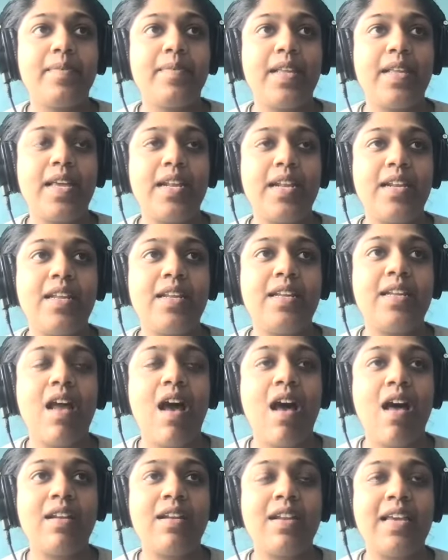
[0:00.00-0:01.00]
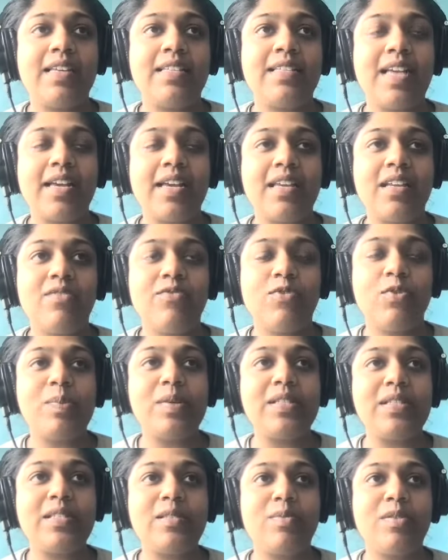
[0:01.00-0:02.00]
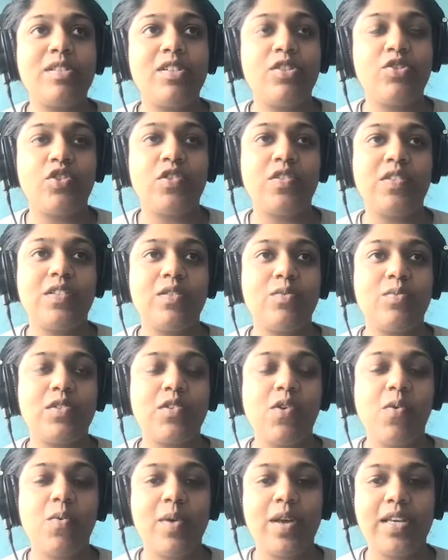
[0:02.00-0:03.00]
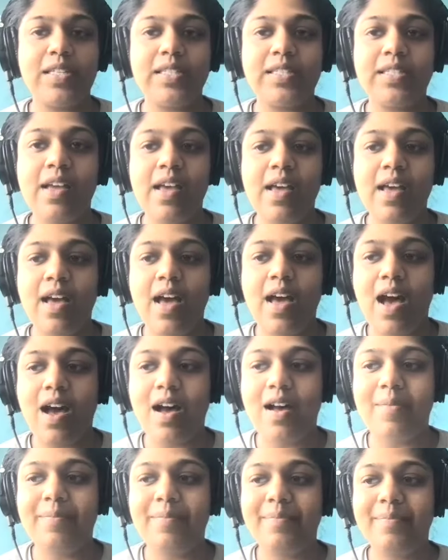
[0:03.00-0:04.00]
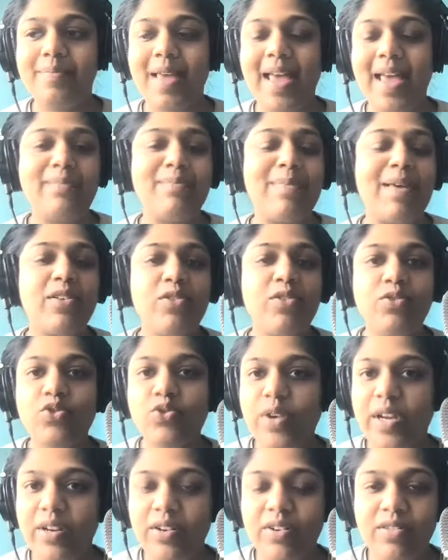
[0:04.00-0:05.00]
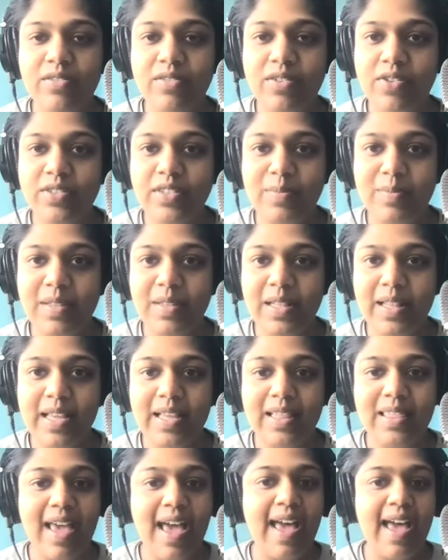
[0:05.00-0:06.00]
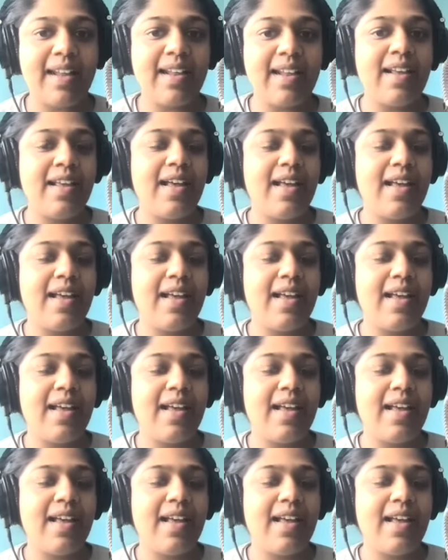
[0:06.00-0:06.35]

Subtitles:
non-executive or business positions, it was always had medical trainer or something like that.